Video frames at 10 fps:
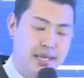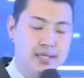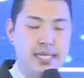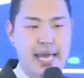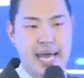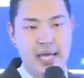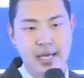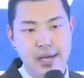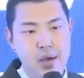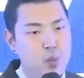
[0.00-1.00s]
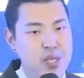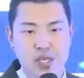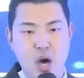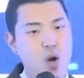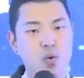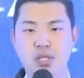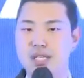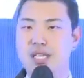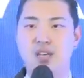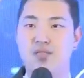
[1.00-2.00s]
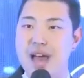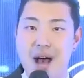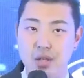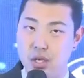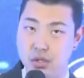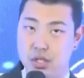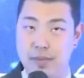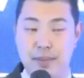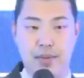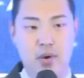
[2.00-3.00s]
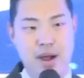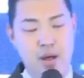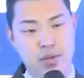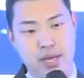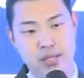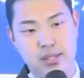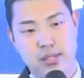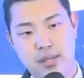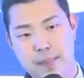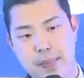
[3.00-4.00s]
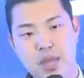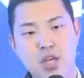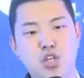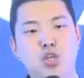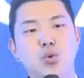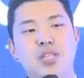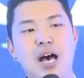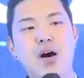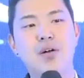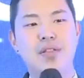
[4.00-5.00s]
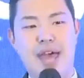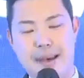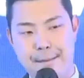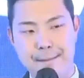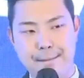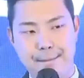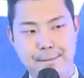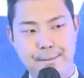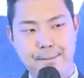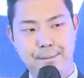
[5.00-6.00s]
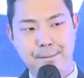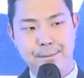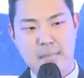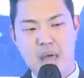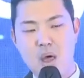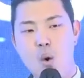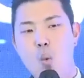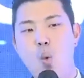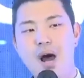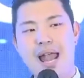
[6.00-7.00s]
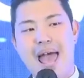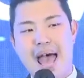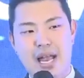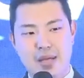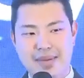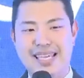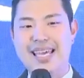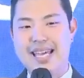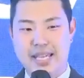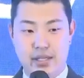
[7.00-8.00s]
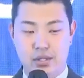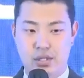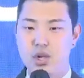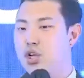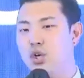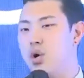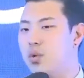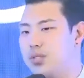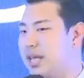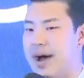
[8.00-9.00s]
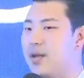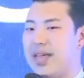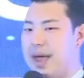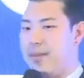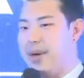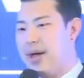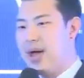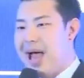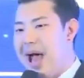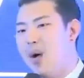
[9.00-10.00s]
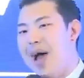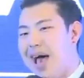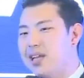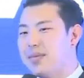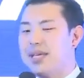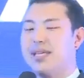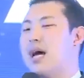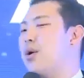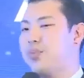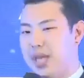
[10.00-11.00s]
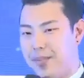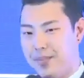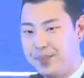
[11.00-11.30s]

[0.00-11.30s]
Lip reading: here today, we don't give value to people around us. You tell them what Atomy is. You don't tell them how Atomy can help them.